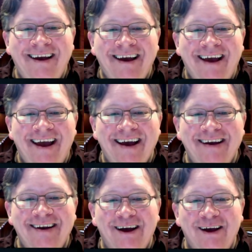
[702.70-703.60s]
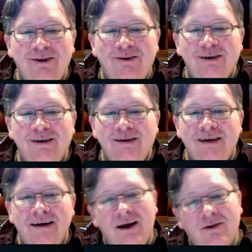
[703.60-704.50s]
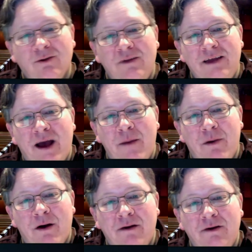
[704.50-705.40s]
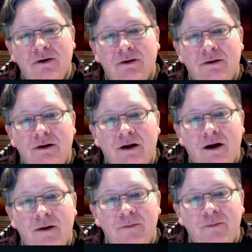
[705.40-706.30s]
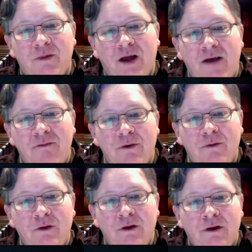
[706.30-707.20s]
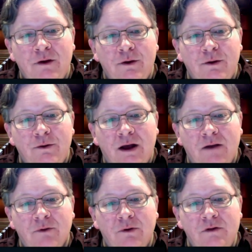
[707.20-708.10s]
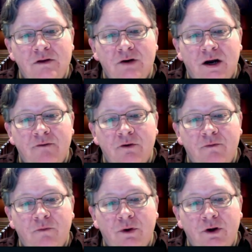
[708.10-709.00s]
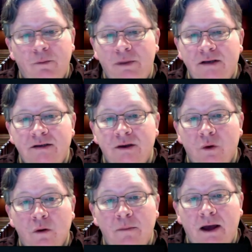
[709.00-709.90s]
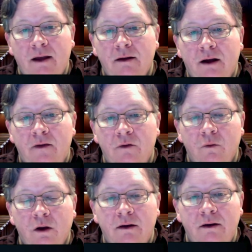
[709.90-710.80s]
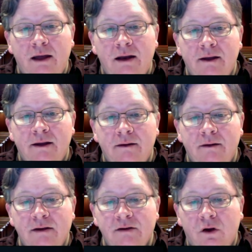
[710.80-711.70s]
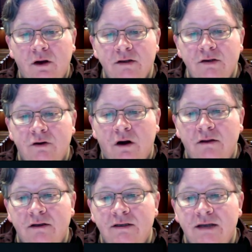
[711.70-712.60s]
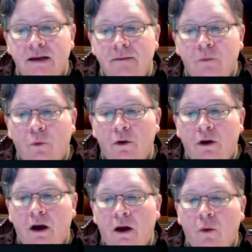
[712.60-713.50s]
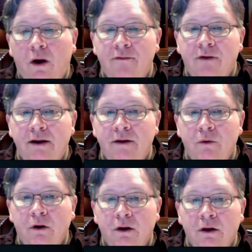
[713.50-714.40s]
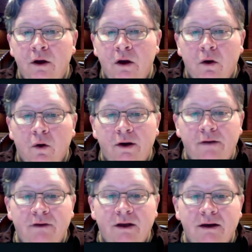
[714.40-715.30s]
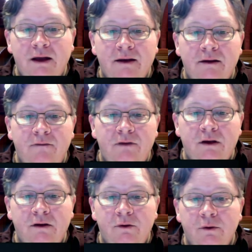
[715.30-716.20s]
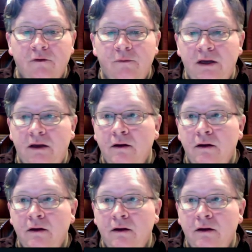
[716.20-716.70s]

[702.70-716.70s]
And you just download the app on your iPhone. You download the driver for your PC or Mac, either one, and as long as they're on the same Wi-Fi network or even connected via USB,